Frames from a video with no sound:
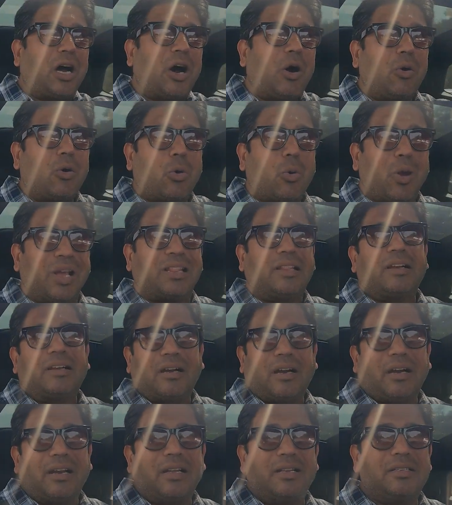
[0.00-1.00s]
how quick the
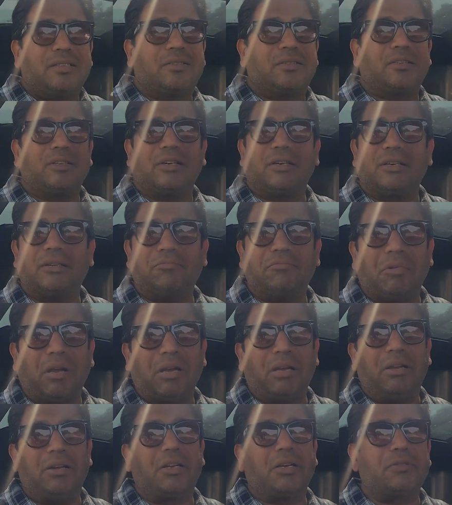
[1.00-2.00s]
car is
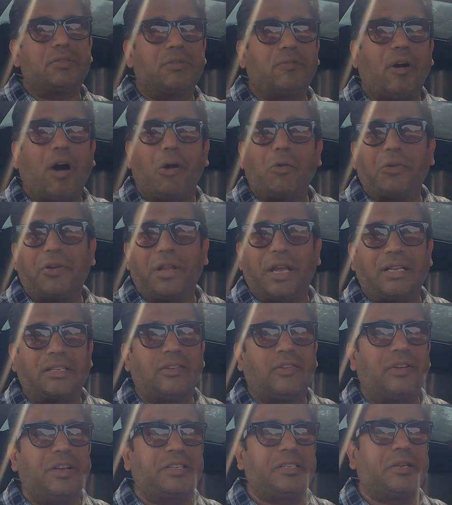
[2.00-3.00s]
in terms of outward
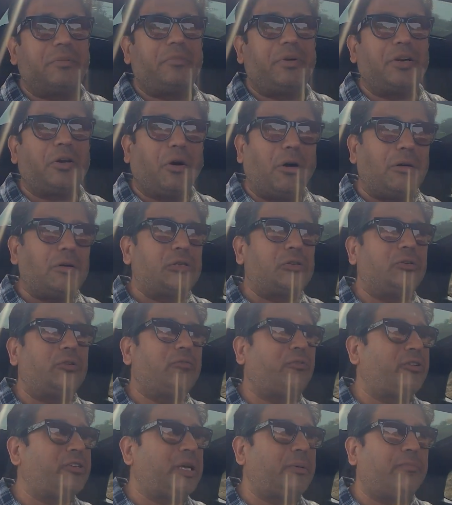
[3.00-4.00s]
acceleration, but
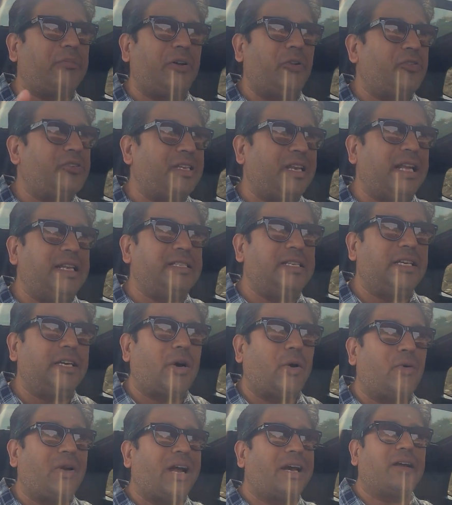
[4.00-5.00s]
also, for example, you're lazing
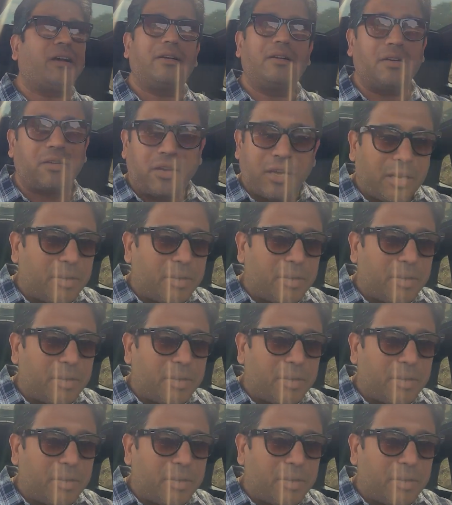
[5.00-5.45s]
around at 100